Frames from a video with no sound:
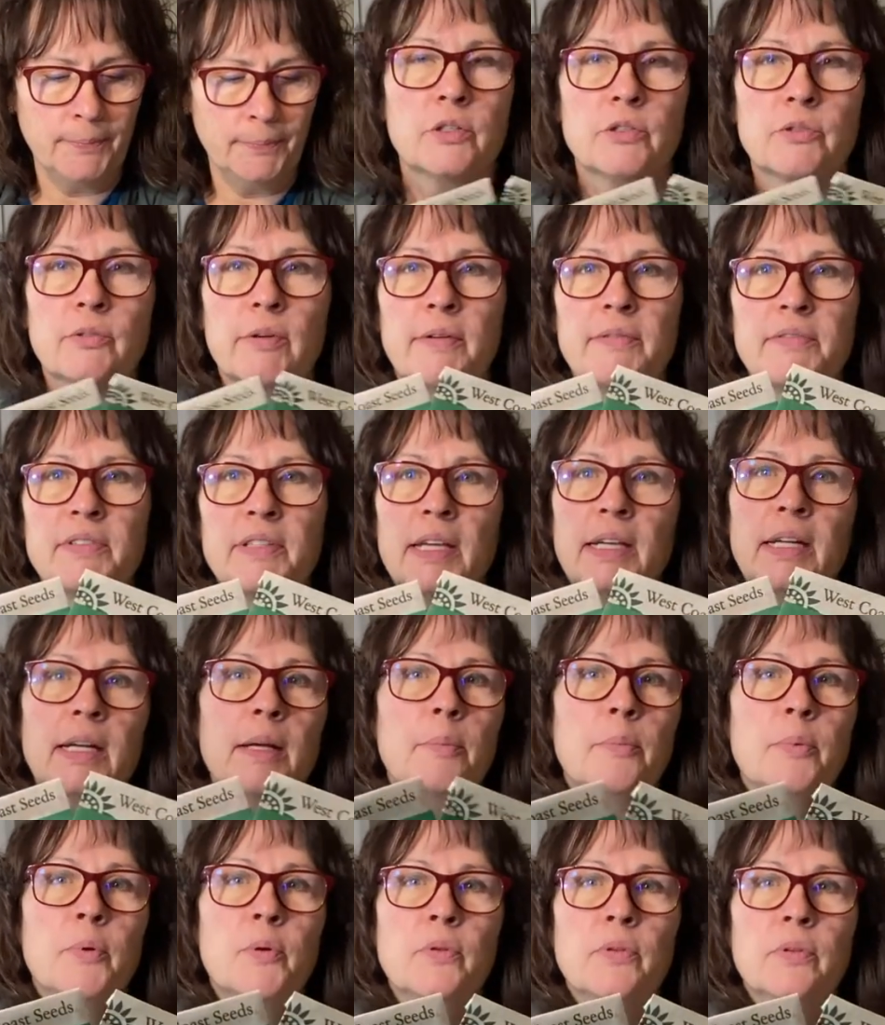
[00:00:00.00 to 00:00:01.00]
So I've set
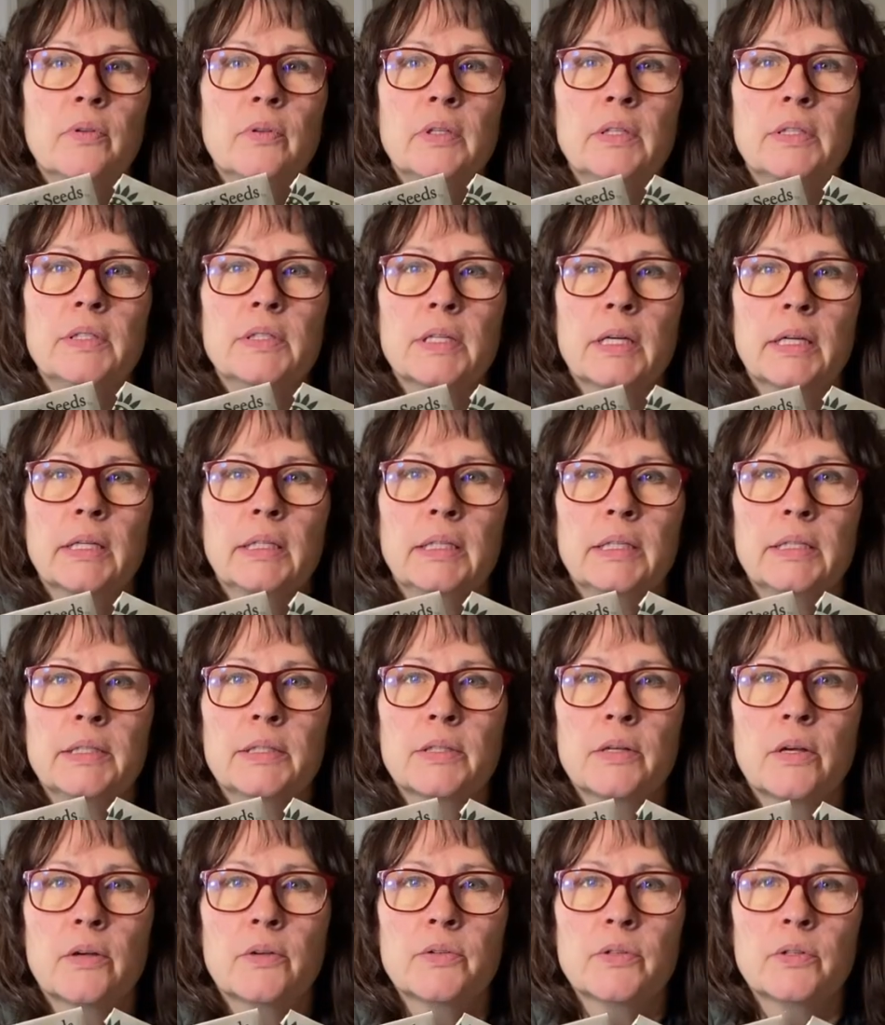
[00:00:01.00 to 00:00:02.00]
up both of these
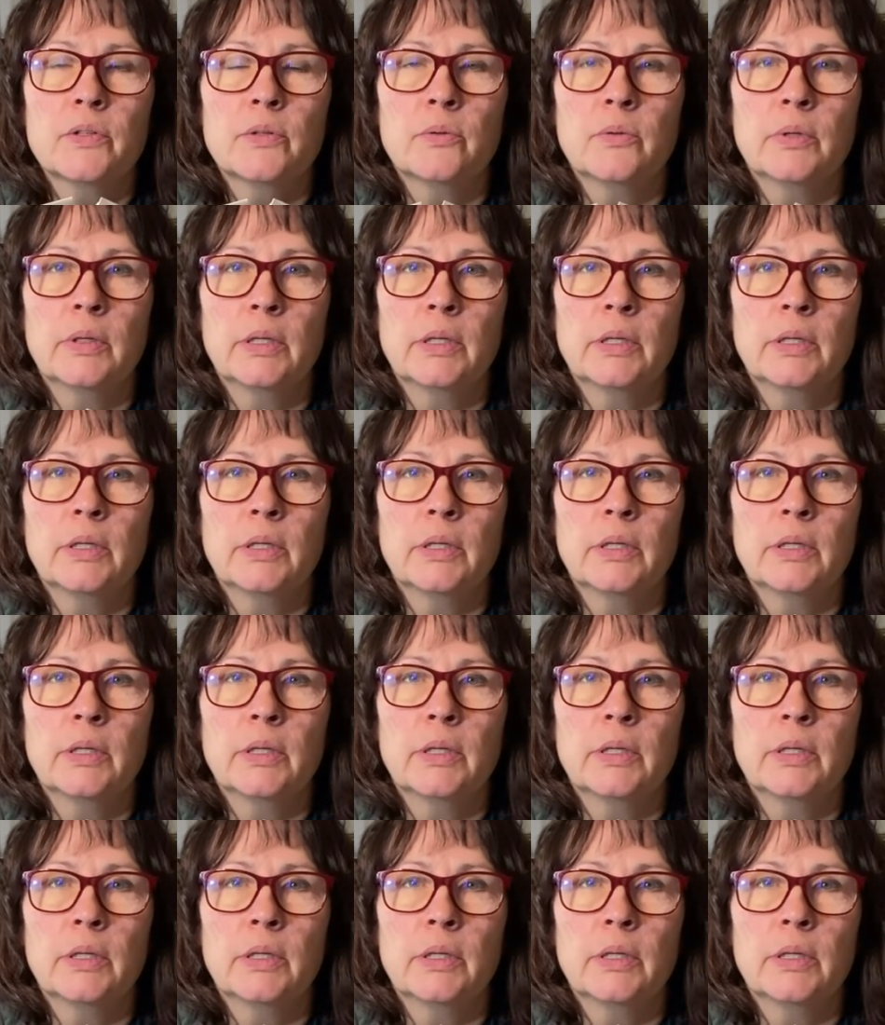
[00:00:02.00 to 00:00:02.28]
onions also